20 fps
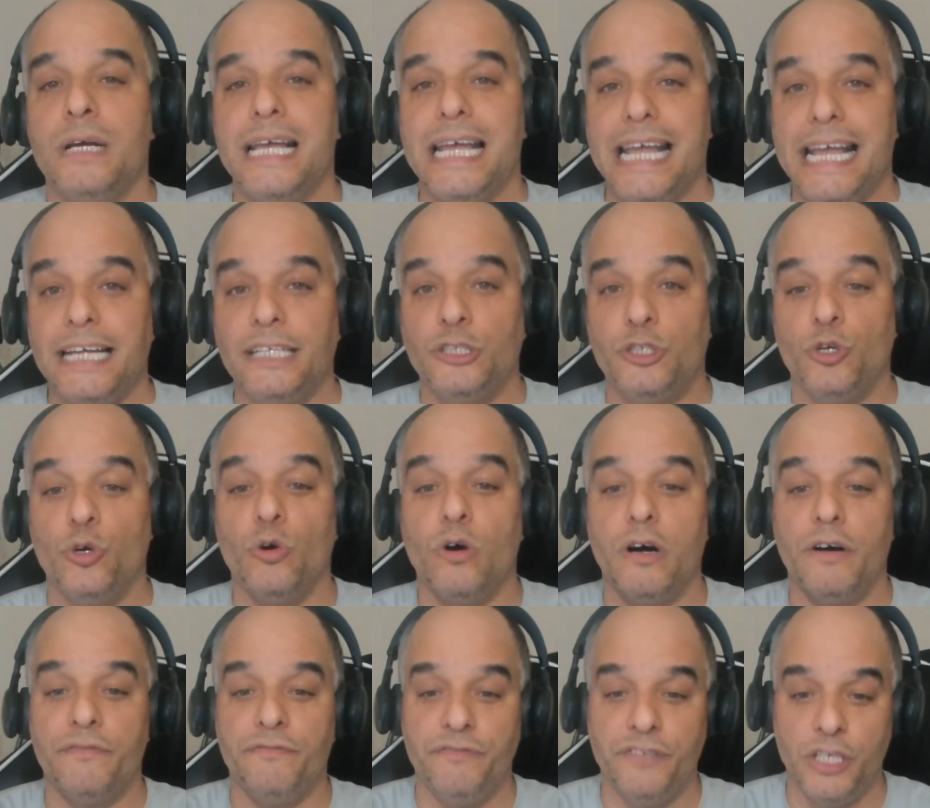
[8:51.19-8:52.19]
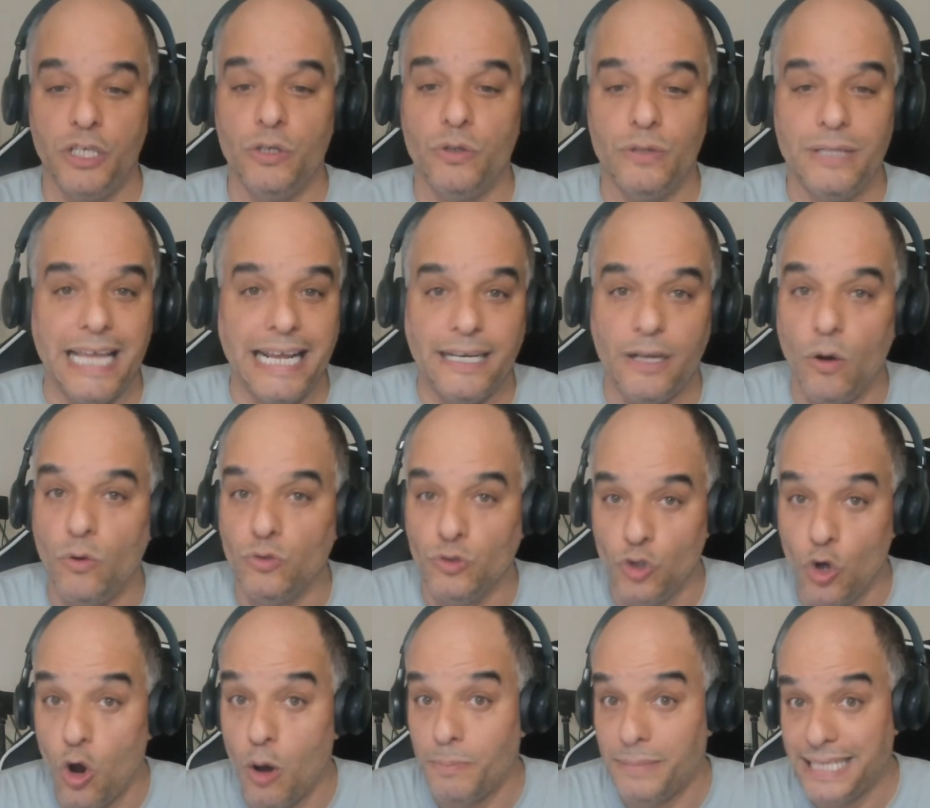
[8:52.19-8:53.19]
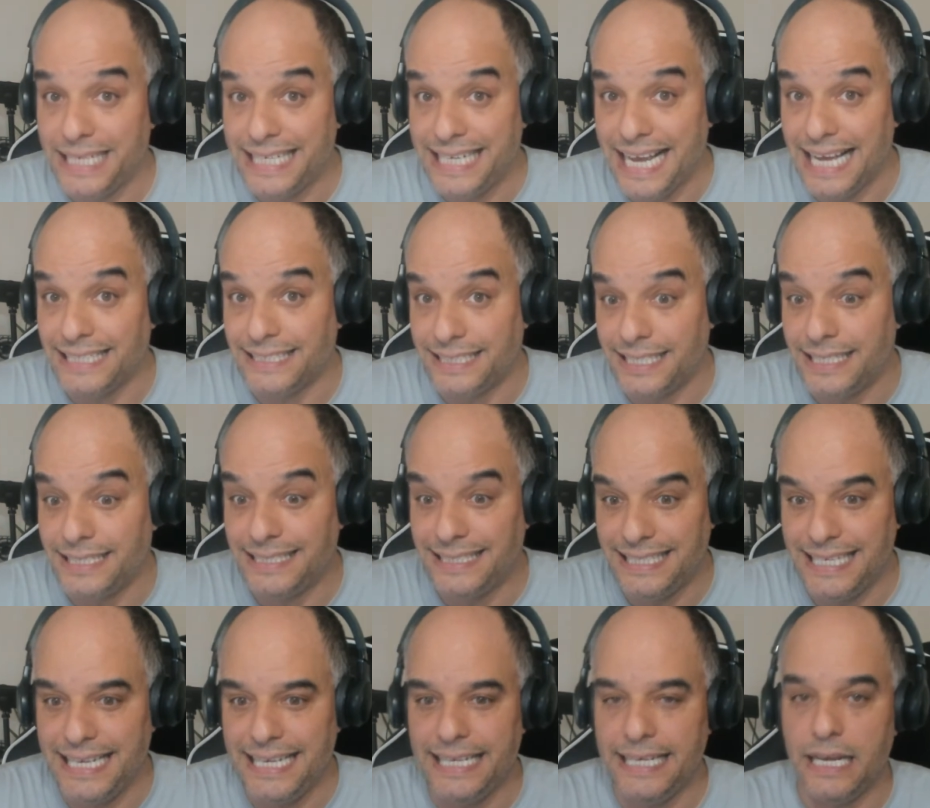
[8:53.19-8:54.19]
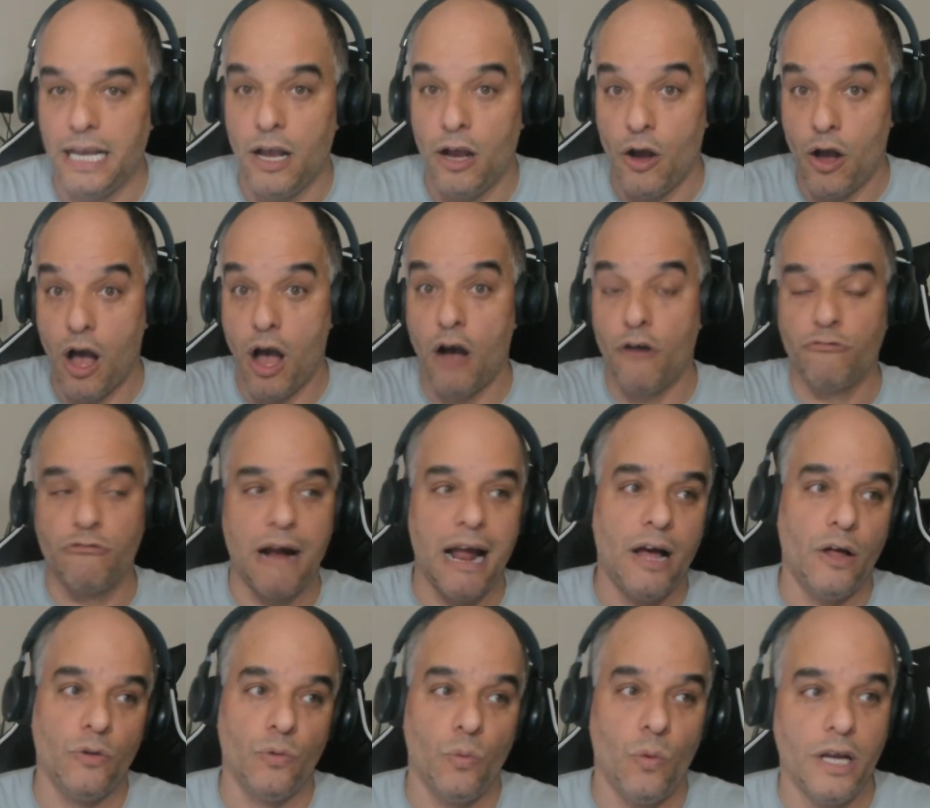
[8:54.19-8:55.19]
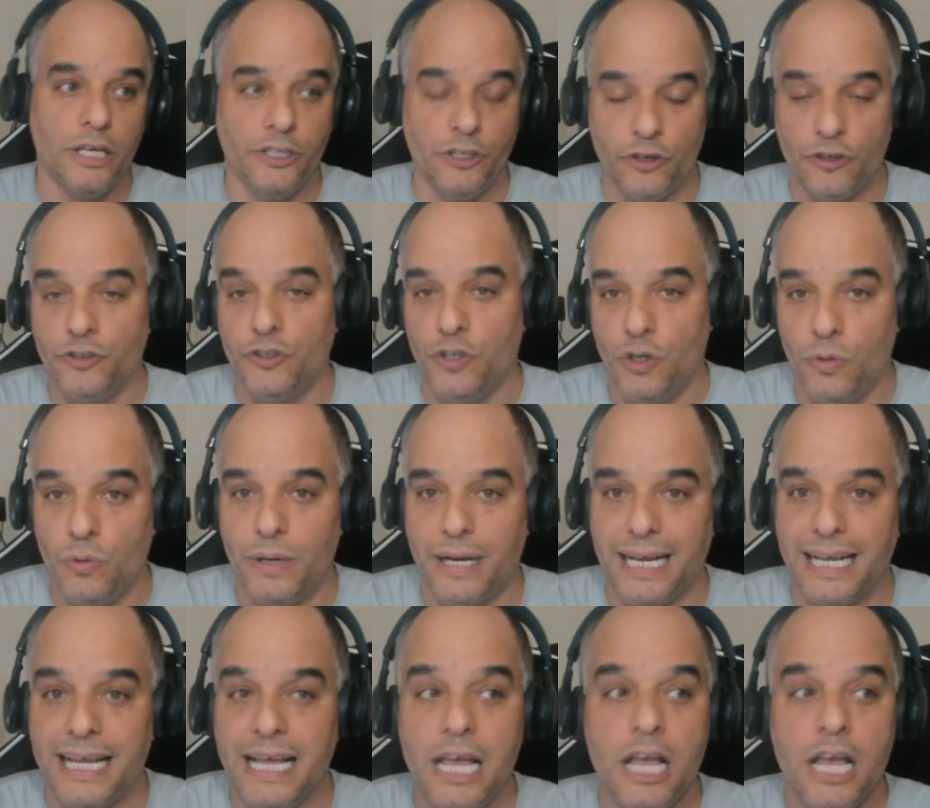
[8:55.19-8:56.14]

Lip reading: into a view they don't normally get to see around what you're doing.